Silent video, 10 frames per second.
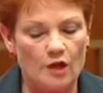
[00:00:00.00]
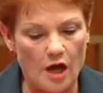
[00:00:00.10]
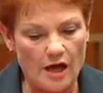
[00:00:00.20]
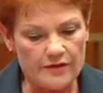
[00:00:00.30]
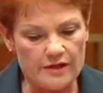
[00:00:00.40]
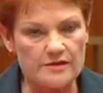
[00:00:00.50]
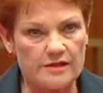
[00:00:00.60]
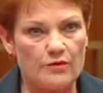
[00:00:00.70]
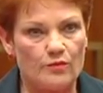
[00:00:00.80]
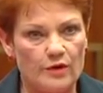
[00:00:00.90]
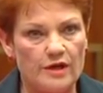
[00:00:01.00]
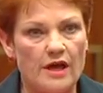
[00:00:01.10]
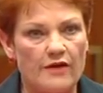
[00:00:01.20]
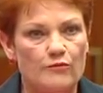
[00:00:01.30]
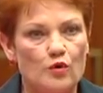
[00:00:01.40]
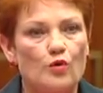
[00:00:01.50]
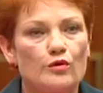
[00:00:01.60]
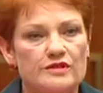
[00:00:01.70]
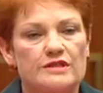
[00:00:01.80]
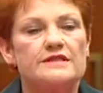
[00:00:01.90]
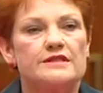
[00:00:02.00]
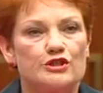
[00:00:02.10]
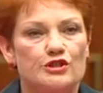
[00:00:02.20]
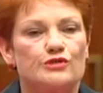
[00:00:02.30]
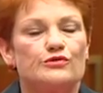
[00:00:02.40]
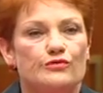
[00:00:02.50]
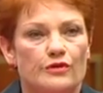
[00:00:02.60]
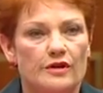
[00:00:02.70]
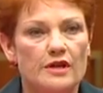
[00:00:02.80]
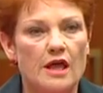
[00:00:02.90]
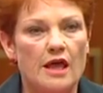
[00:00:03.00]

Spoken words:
I think that we have more autistic children,